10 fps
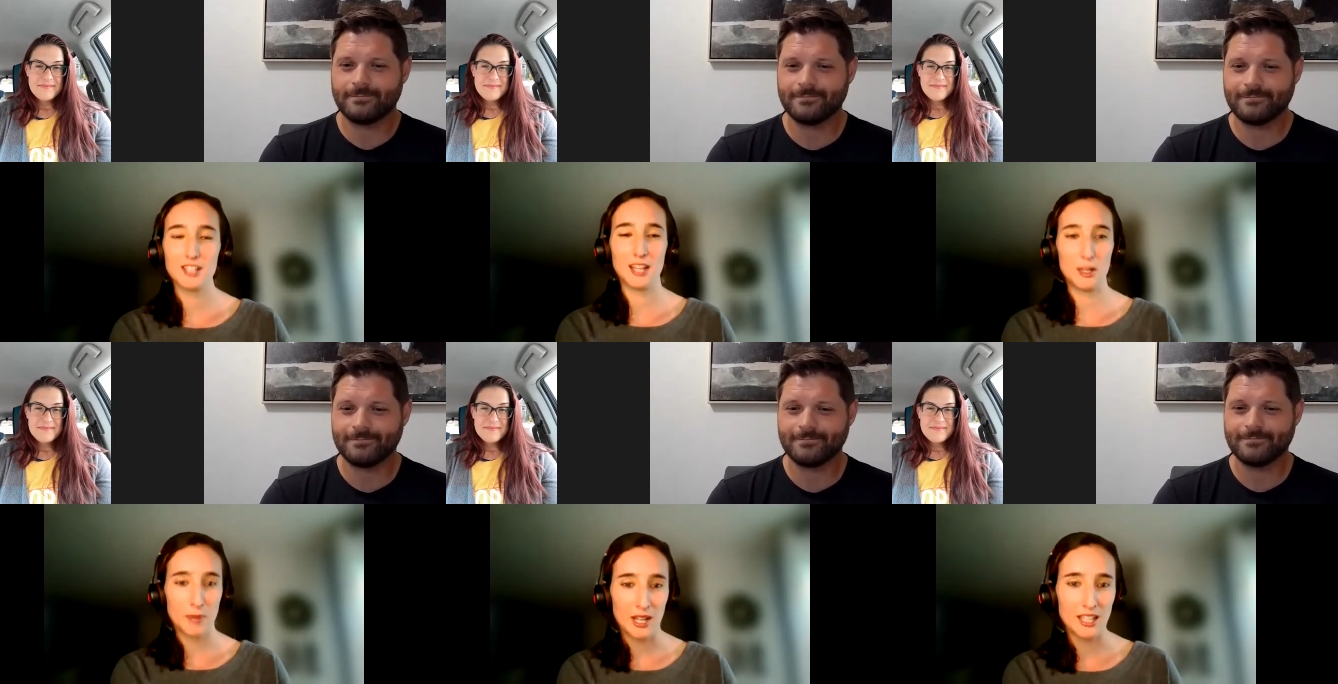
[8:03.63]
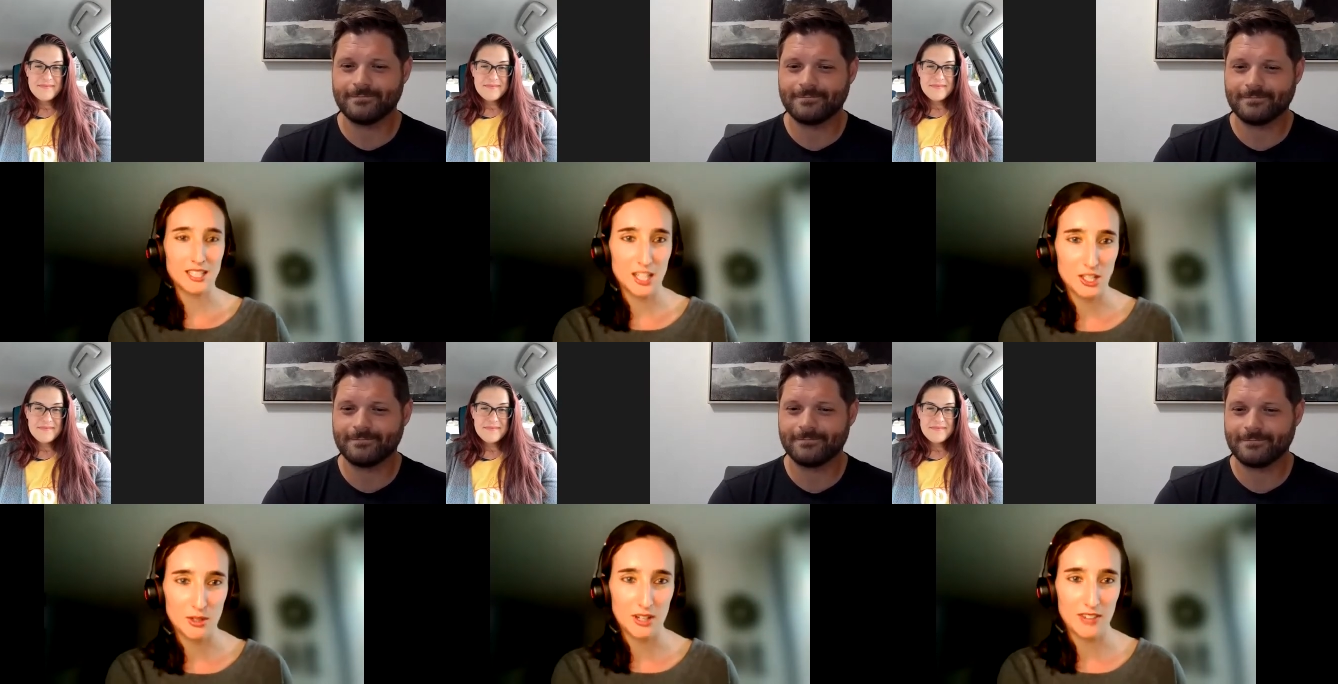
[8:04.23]
Speaker 1: Then by like day
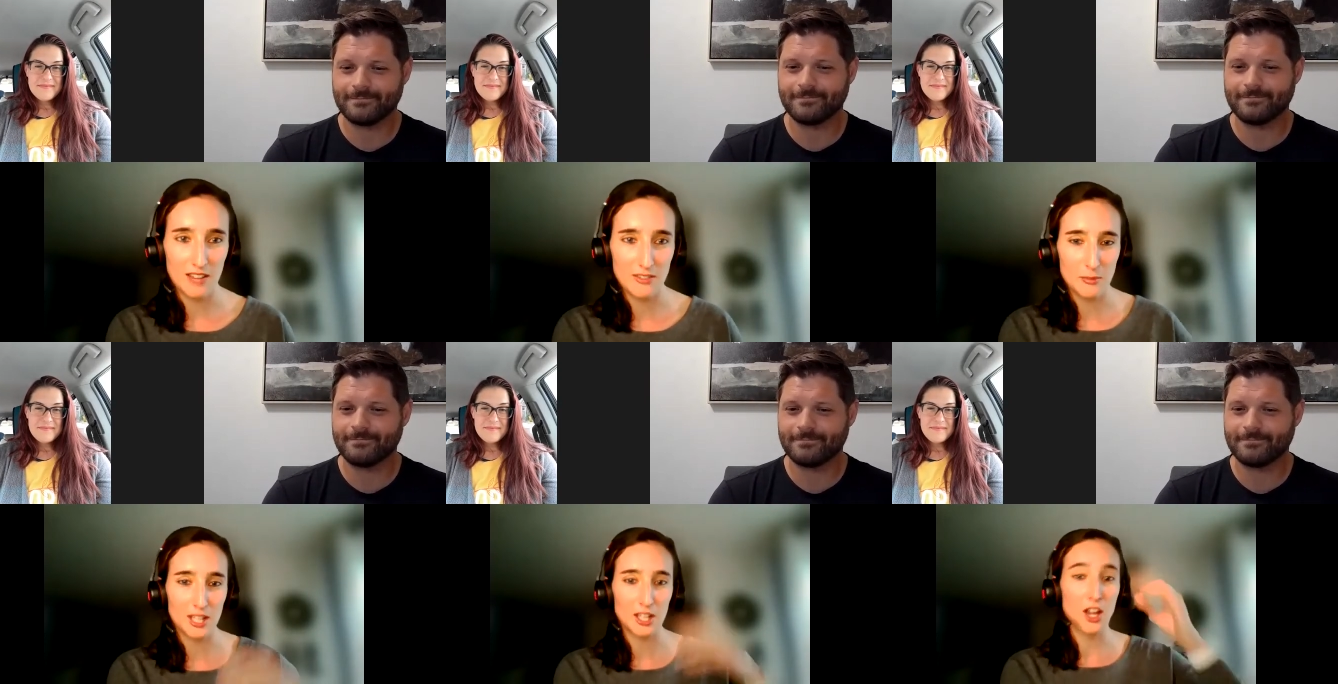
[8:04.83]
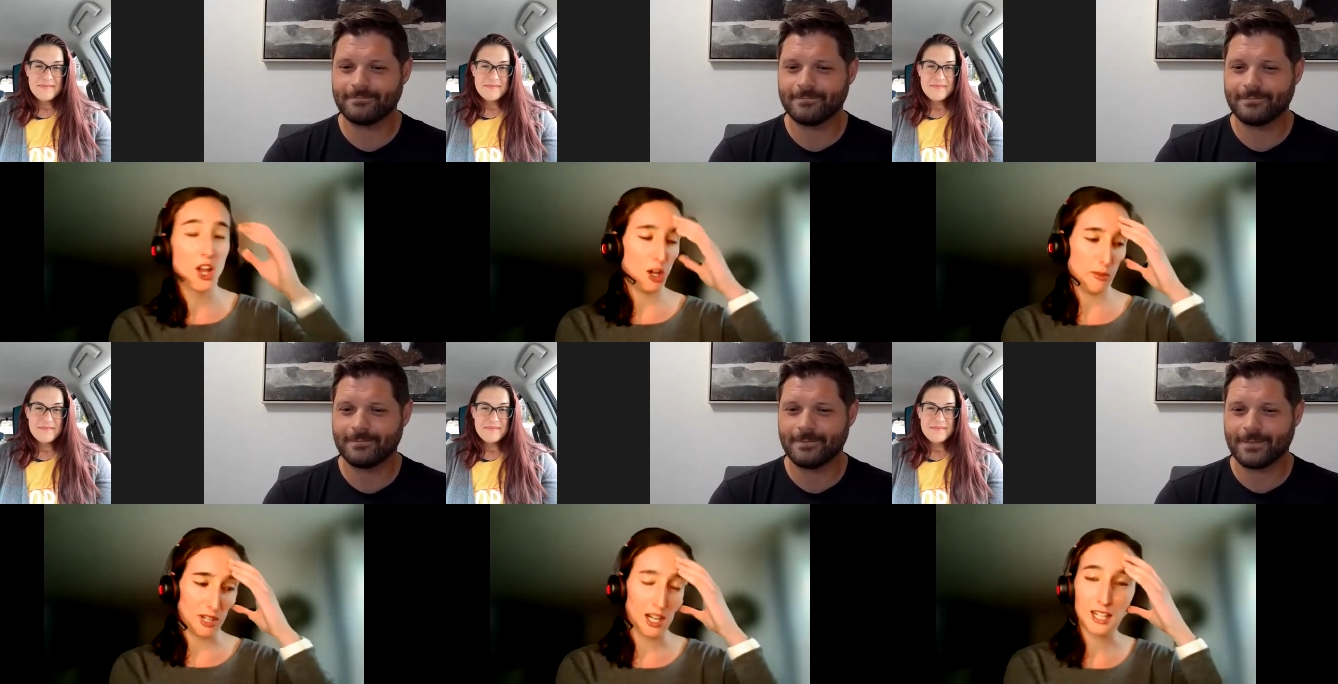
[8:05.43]
25, I'm like, oh
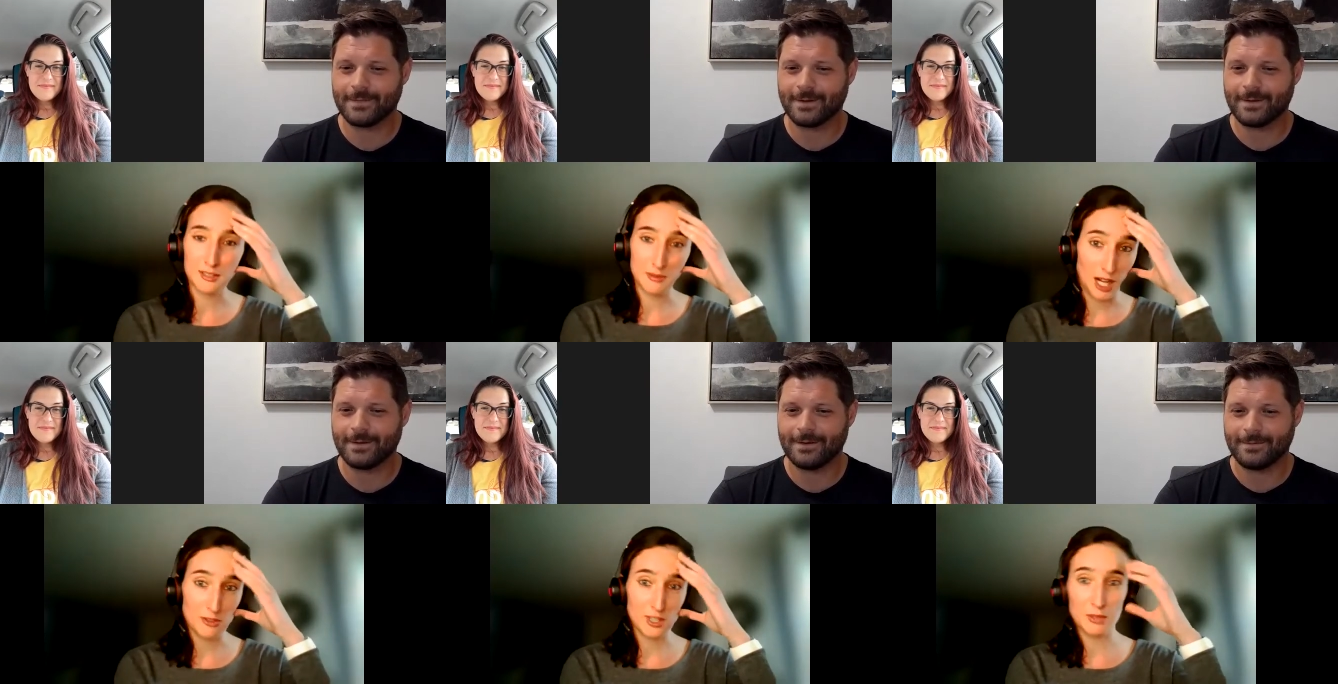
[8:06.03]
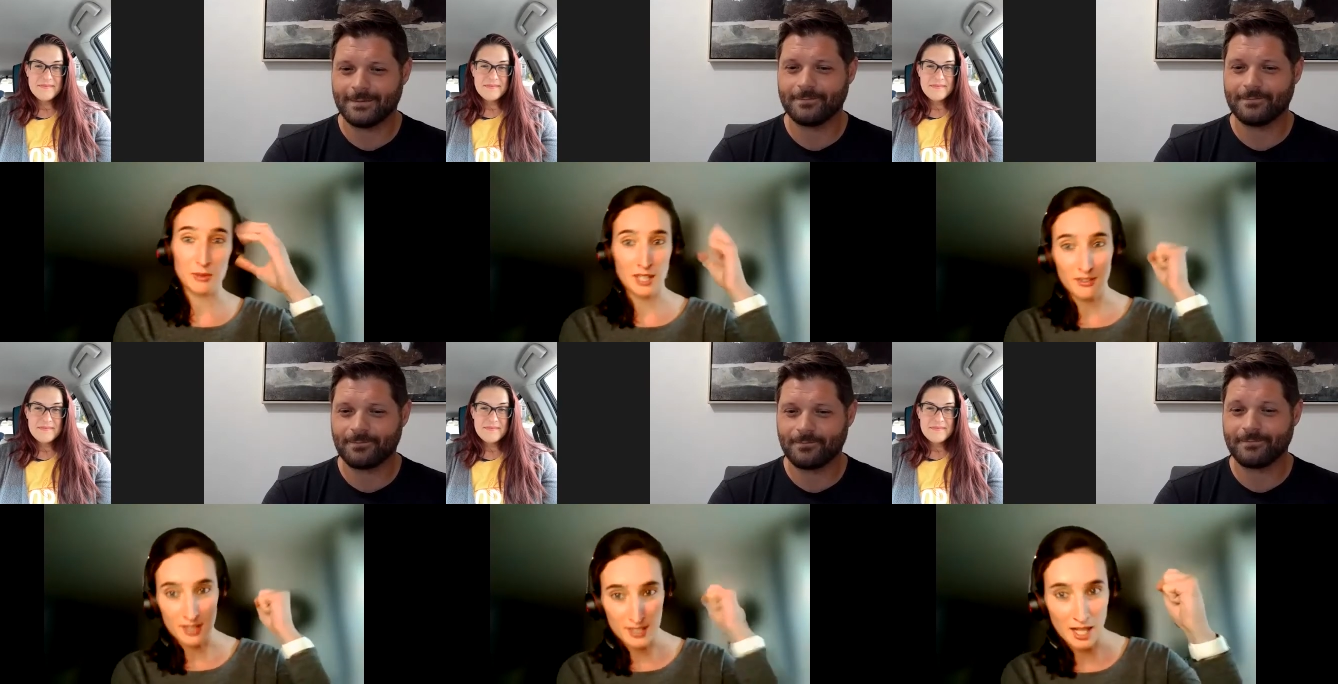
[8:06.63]
my God, I, I really want to give
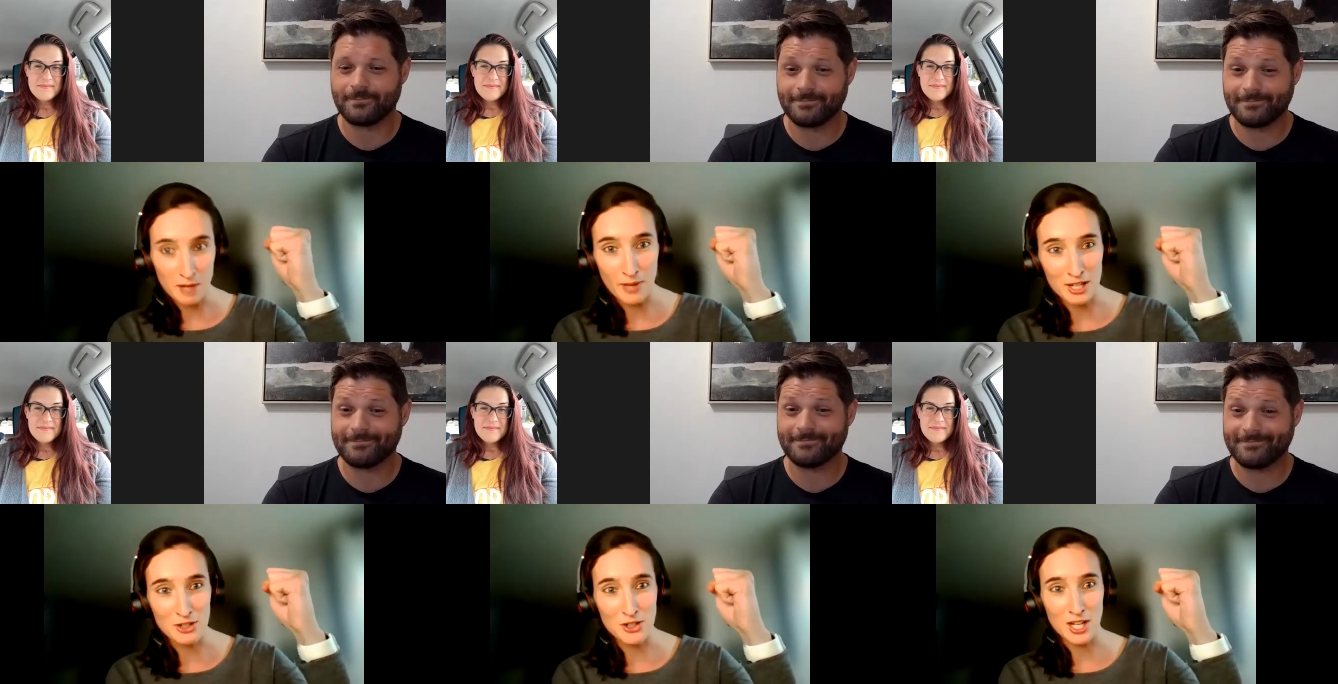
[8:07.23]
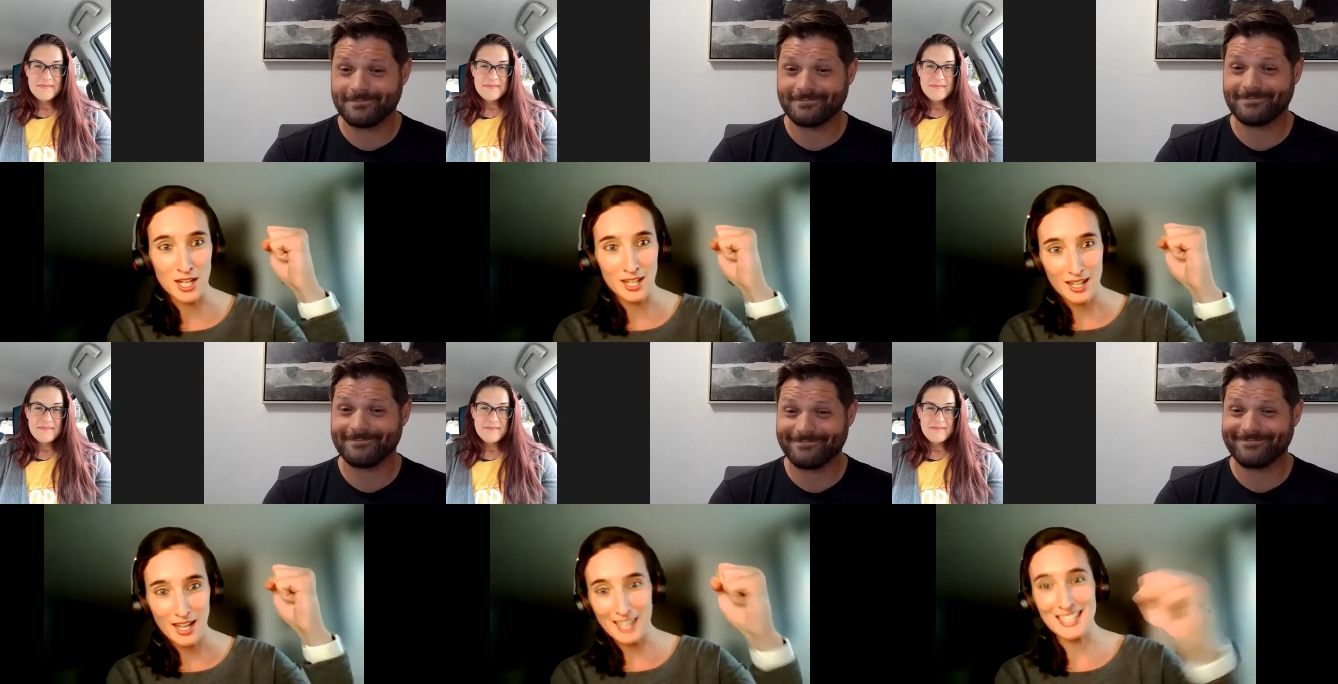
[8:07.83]
the same energy
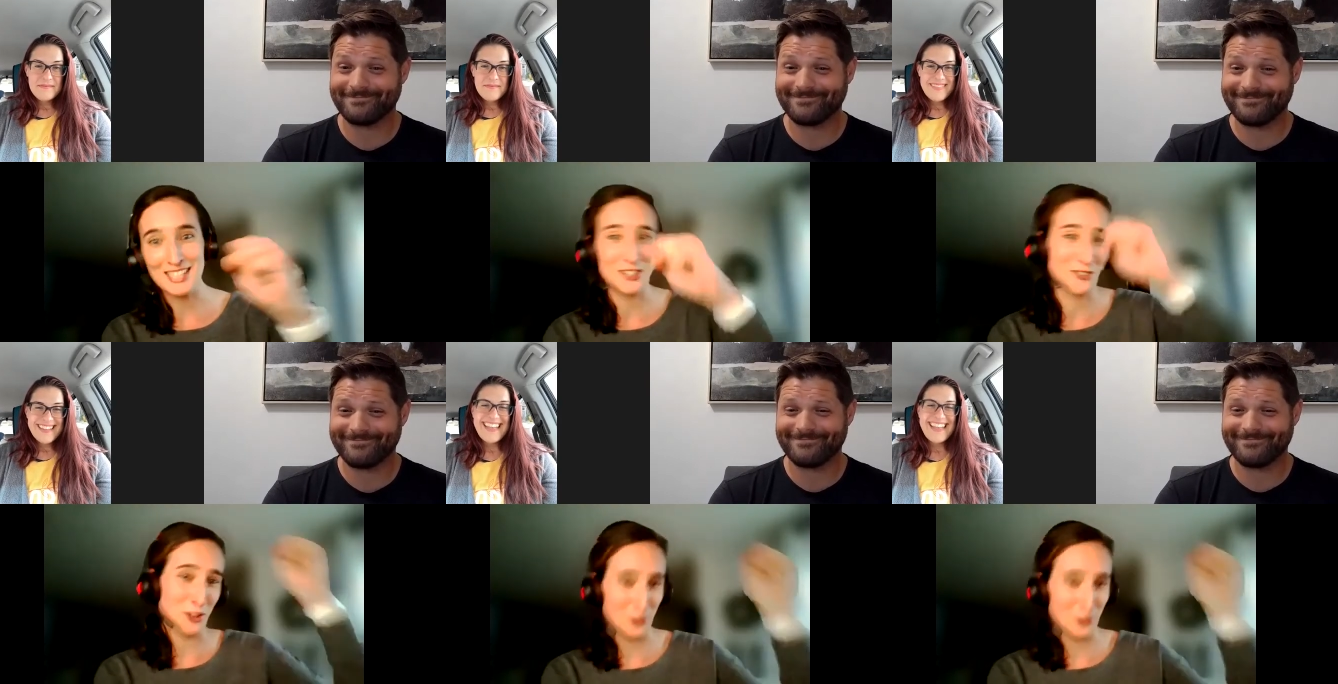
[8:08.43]
as I did for the